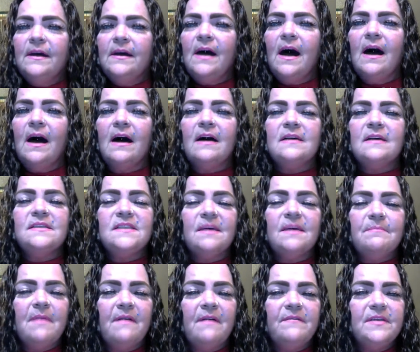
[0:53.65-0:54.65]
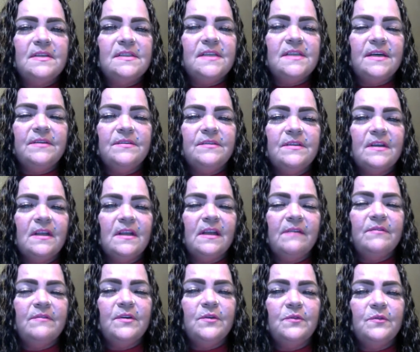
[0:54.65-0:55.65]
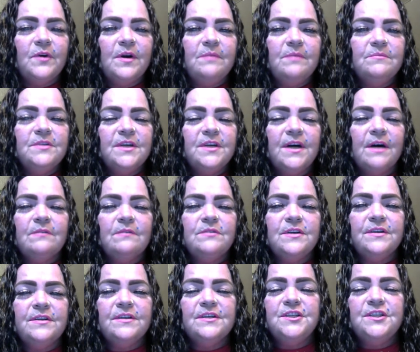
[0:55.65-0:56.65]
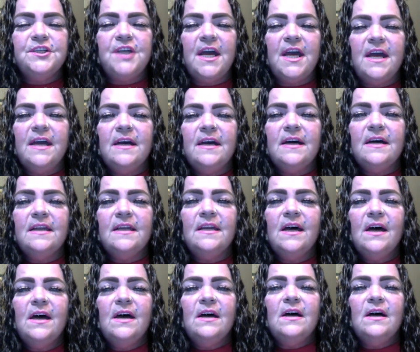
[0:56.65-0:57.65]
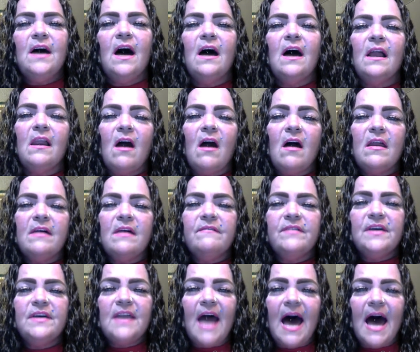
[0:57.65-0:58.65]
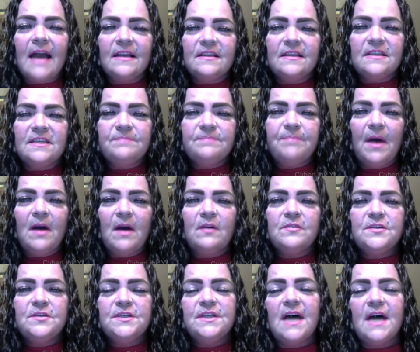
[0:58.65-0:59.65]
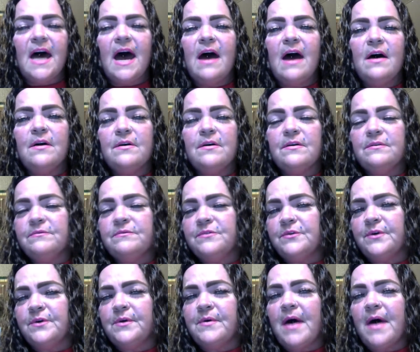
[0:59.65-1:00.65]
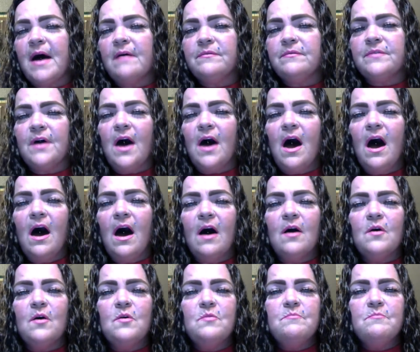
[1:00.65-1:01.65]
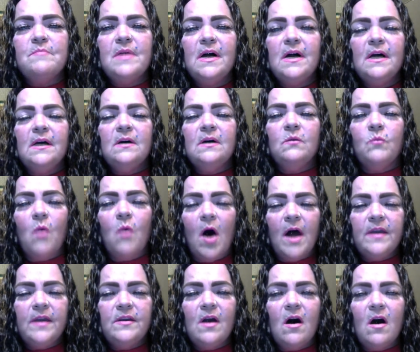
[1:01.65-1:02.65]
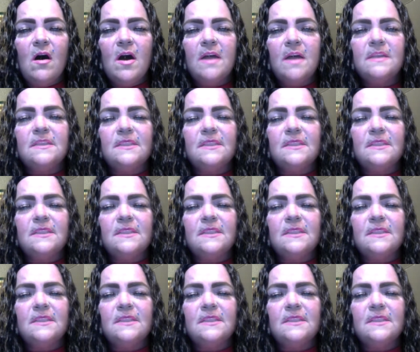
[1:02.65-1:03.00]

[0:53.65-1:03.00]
Uh, some of it's in the living room to go to the shed. A lot of it I dispersed uh, throughout the home, whatnot.